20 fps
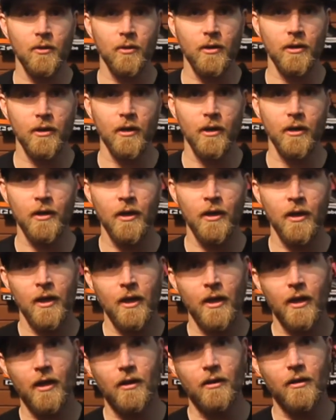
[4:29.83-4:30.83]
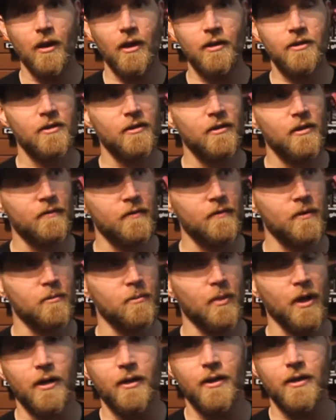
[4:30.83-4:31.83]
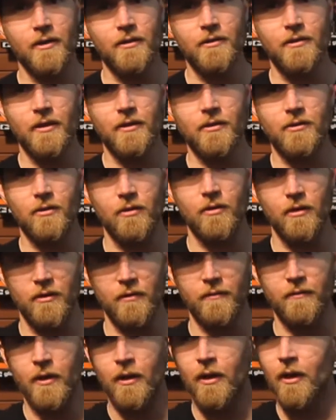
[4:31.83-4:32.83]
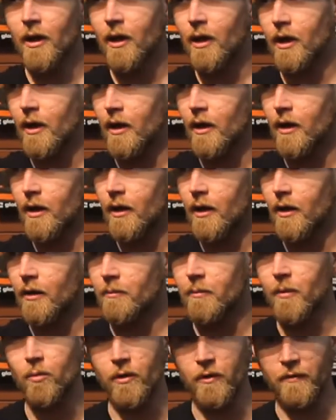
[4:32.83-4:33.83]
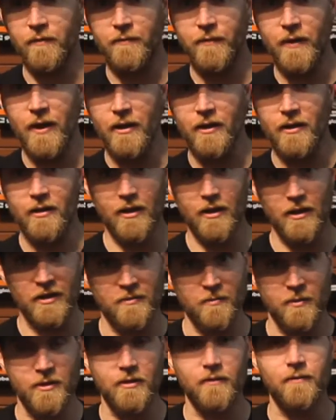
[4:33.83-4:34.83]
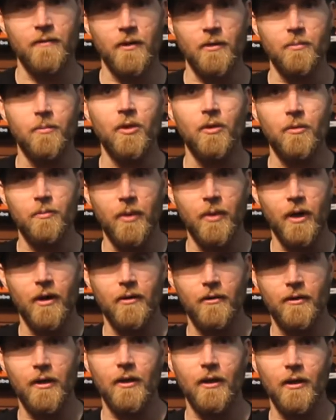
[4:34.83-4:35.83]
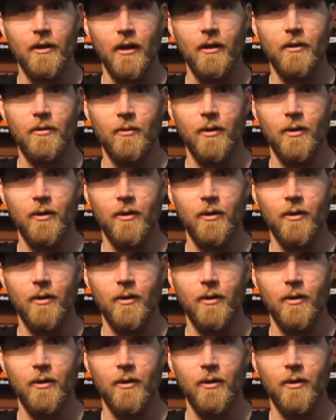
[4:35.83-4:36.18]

going on and lots of different bindings that sort of will fit a specific boot better than another